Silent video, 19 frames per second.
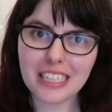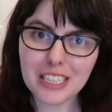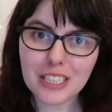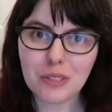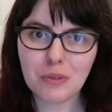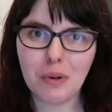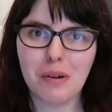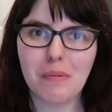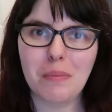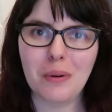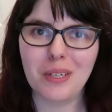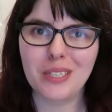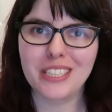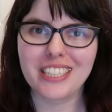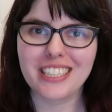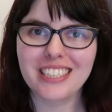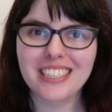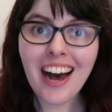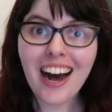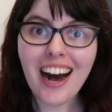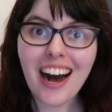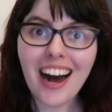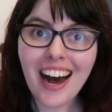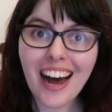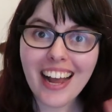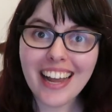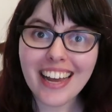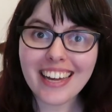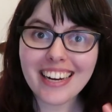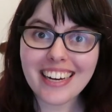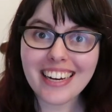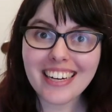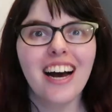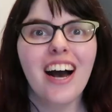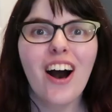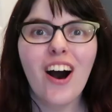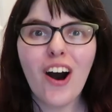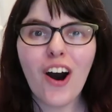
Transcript: least one person, hi Anna,